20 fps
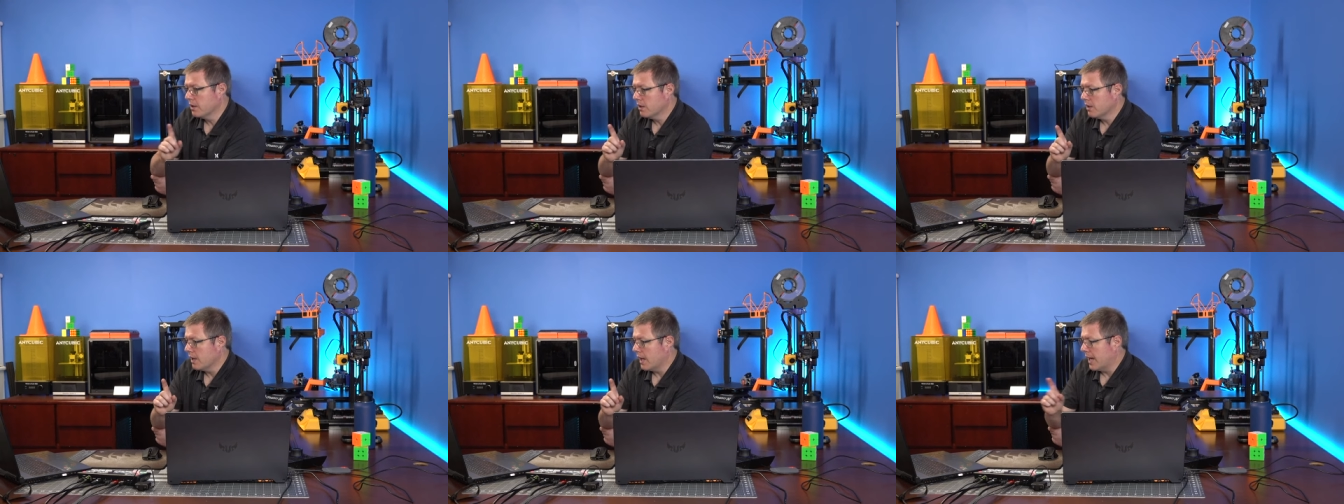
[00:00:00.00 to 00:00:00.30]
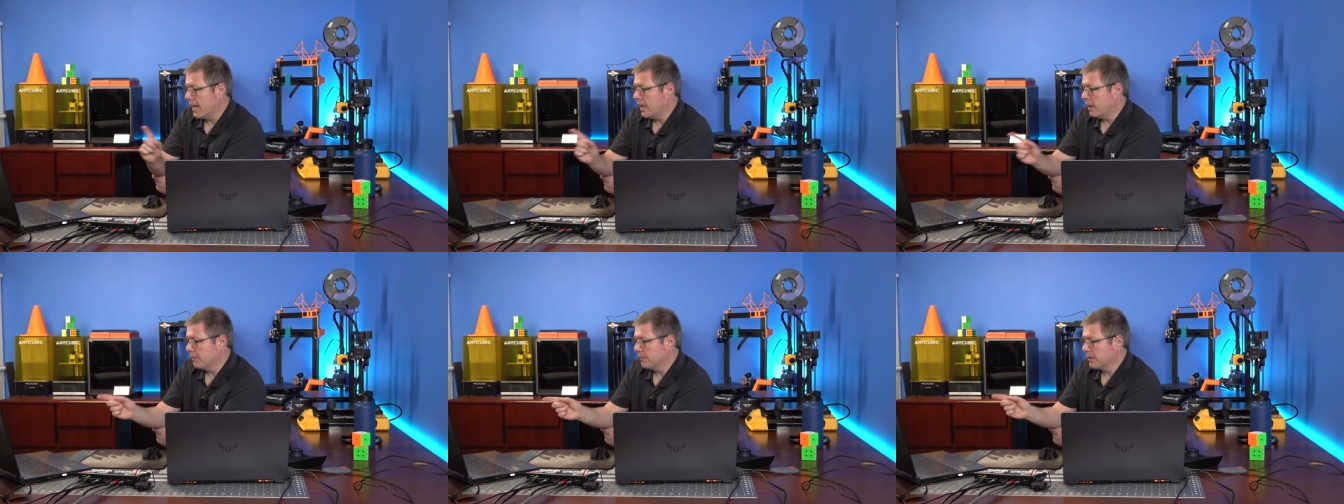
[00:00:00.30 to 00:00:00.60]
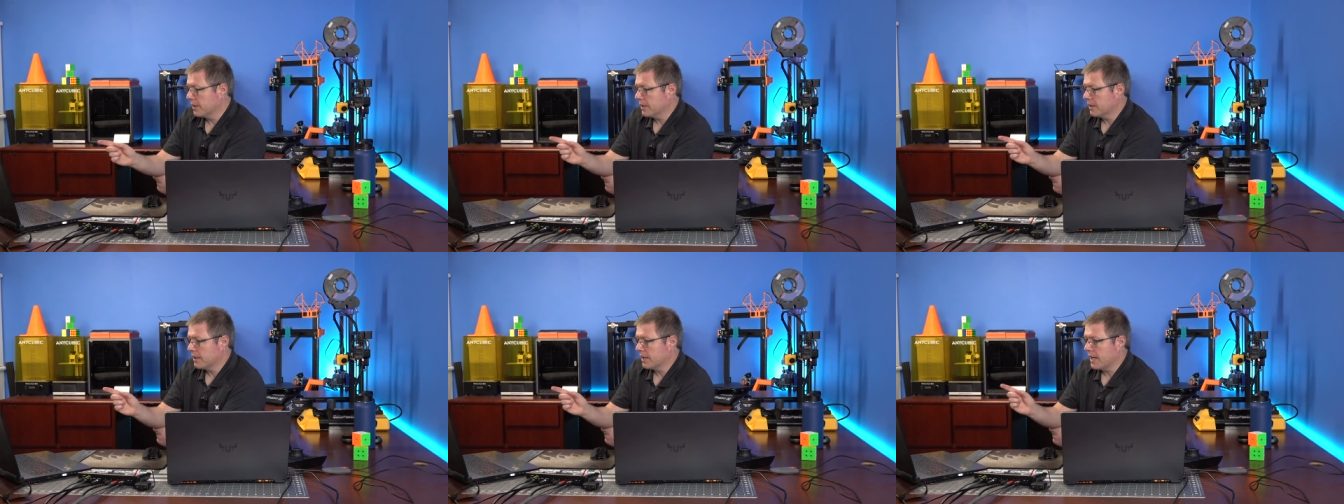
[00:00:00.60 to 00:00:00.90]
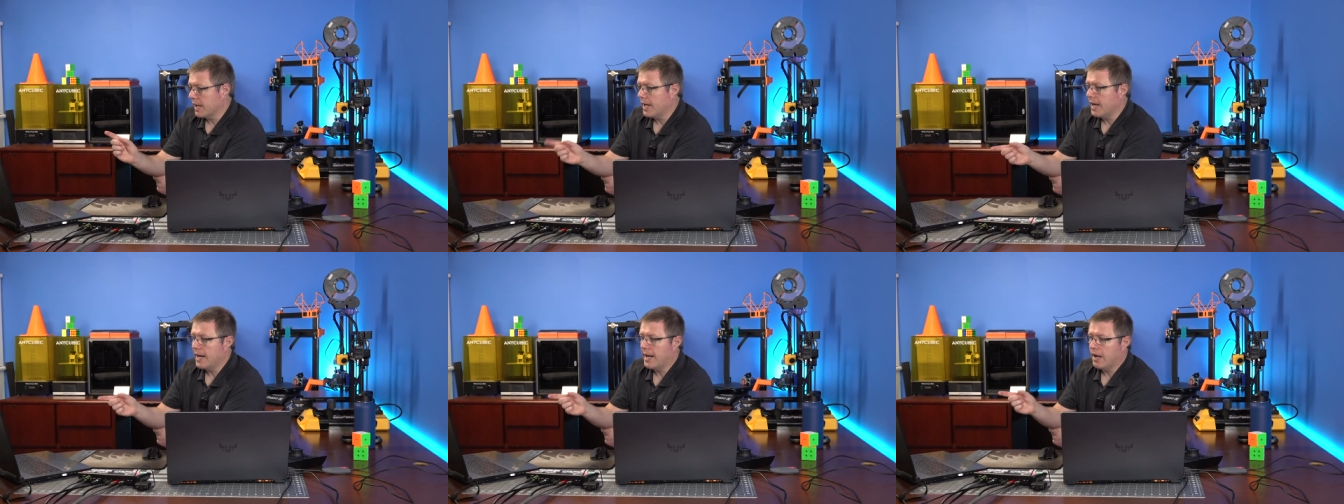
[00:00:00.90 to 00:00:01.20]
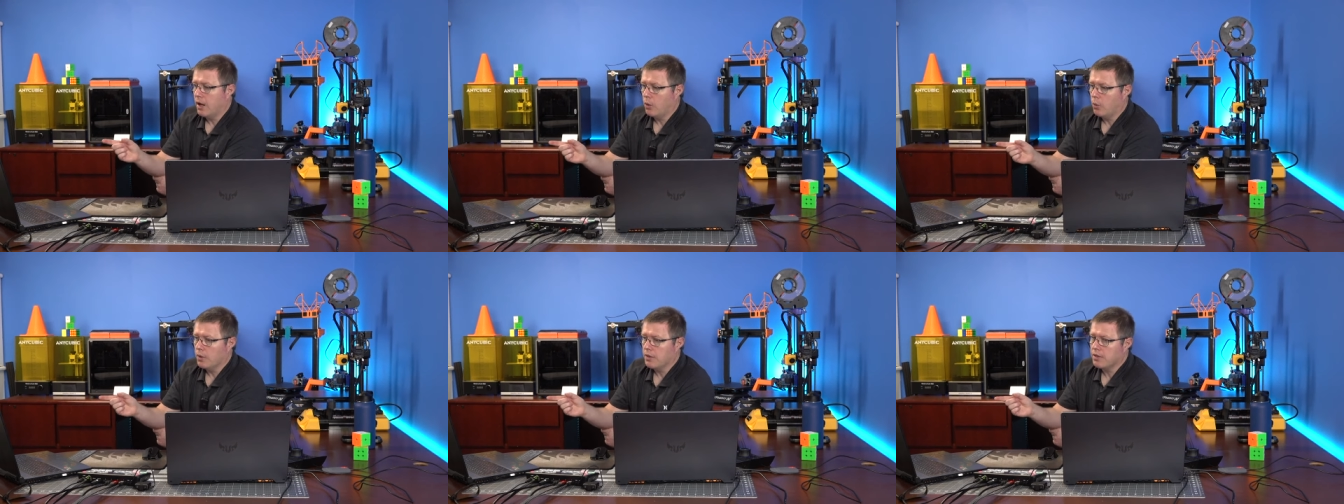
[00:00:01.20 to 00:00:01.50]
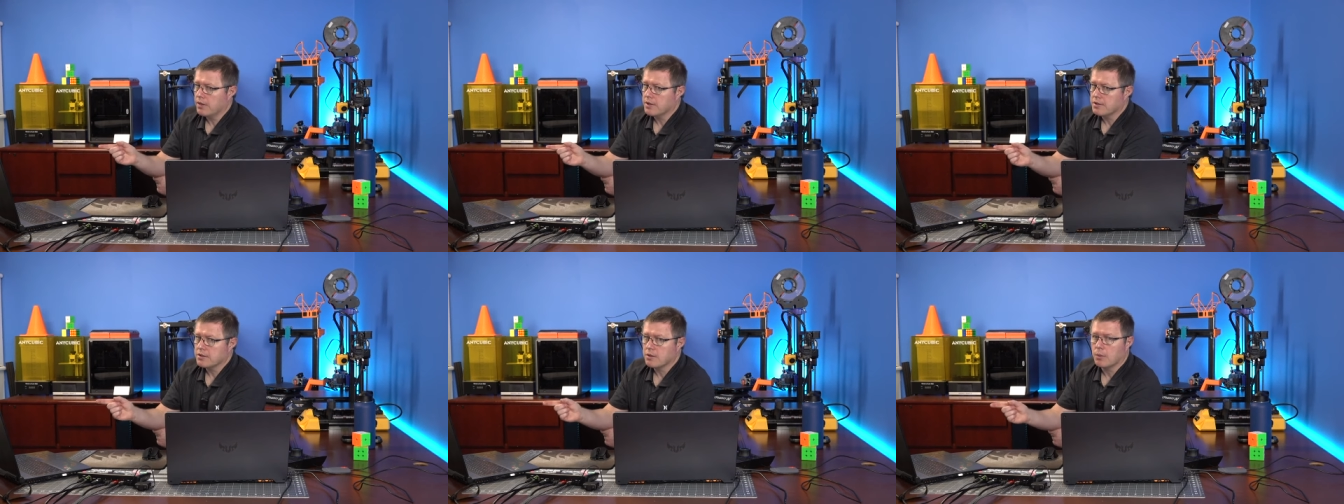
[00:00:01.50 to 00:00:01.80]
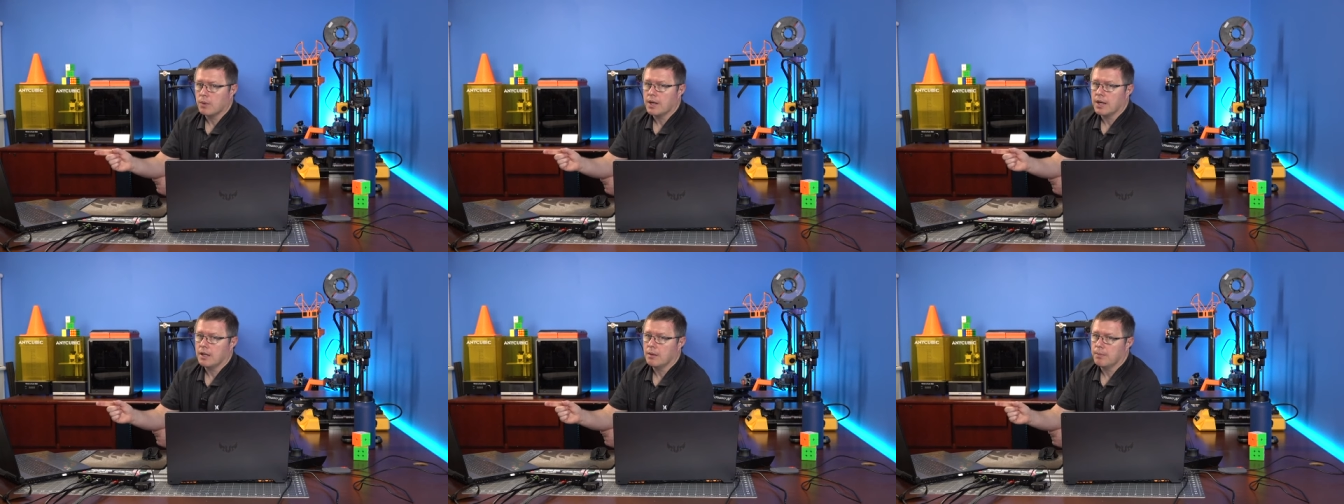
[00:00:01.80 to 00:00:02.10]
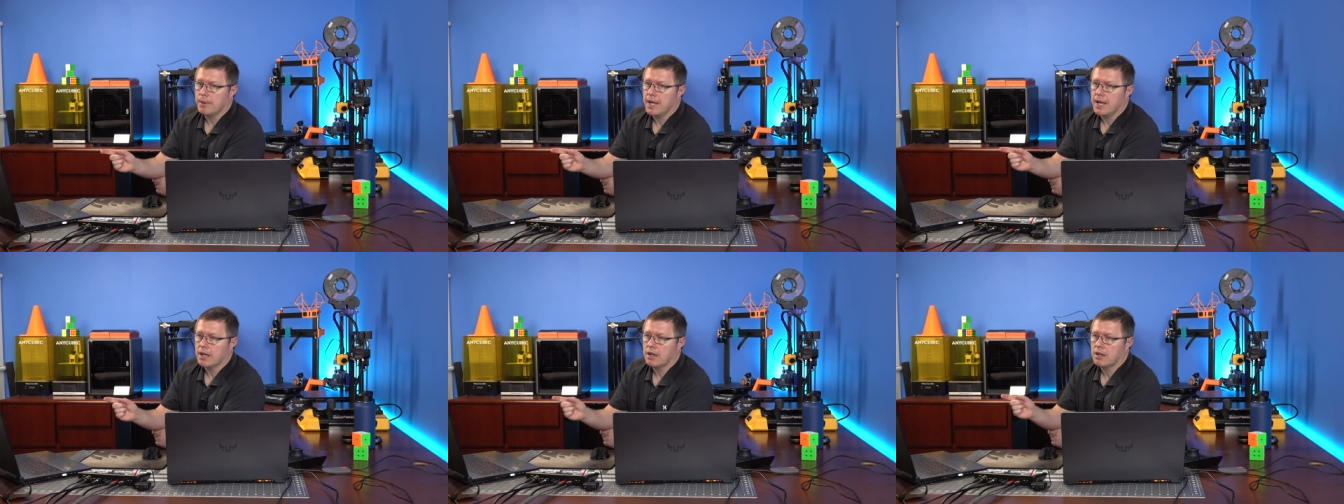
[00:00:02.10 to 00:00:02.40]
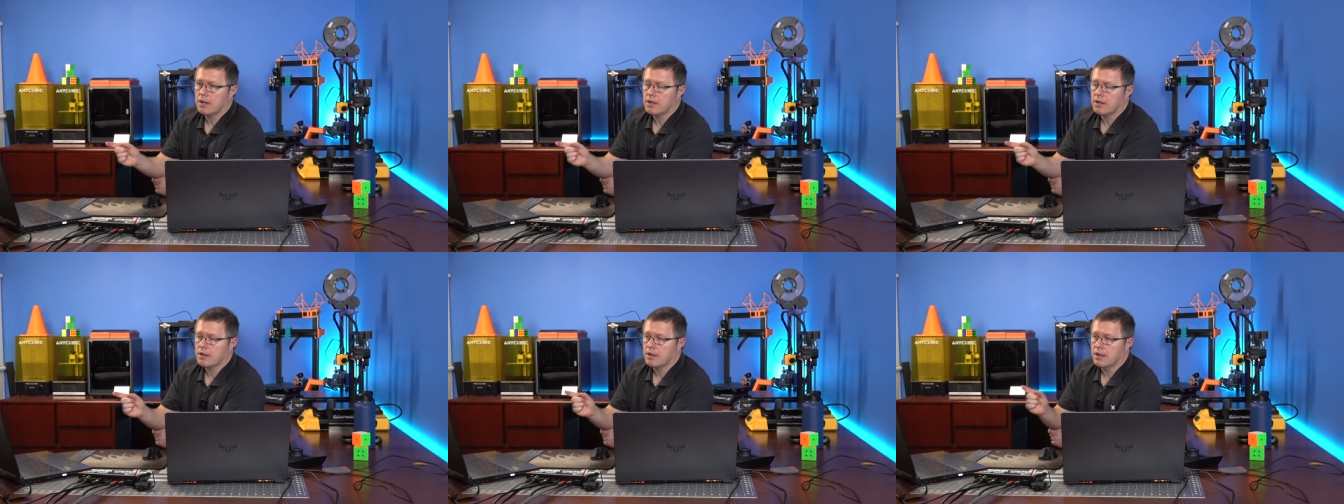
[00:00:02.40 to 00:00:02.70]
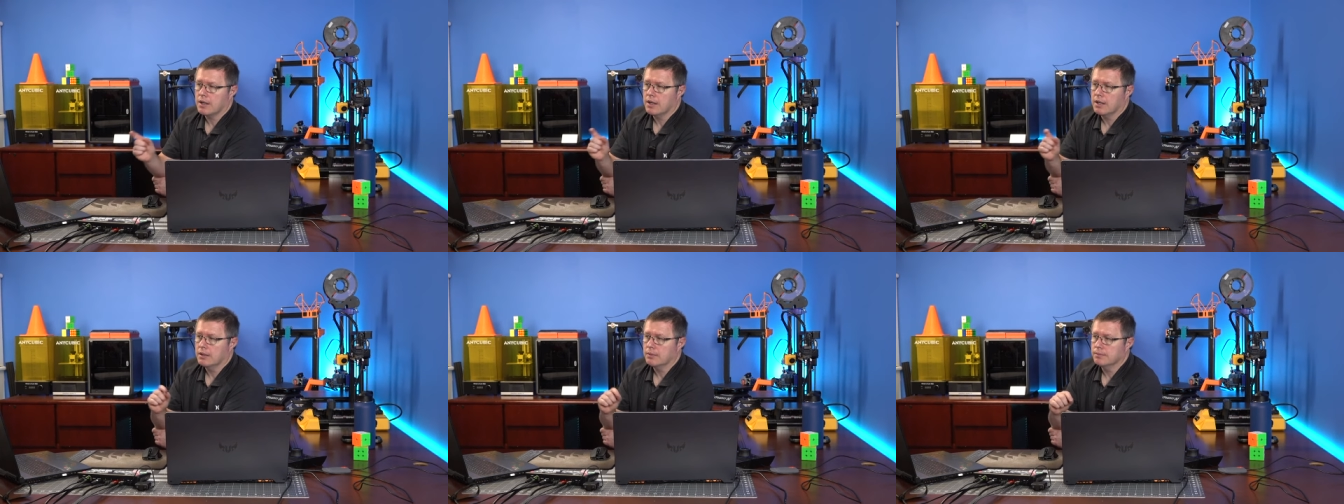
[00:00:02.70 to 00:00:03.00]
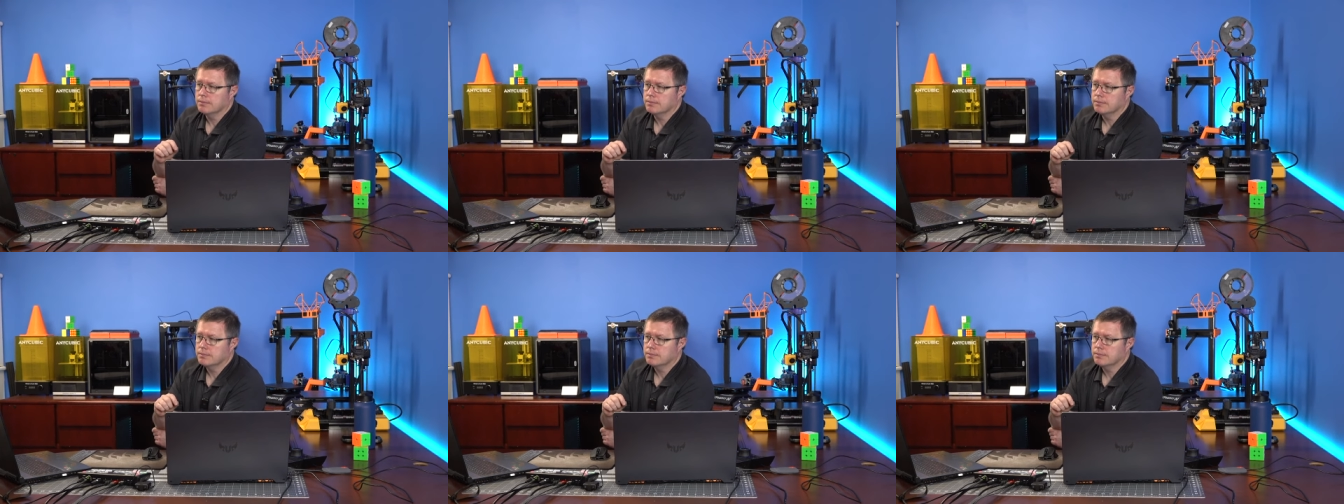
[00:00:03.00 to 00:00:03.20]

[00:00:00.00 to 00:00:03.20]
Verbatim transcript: I helped Kyle with this a while back, um,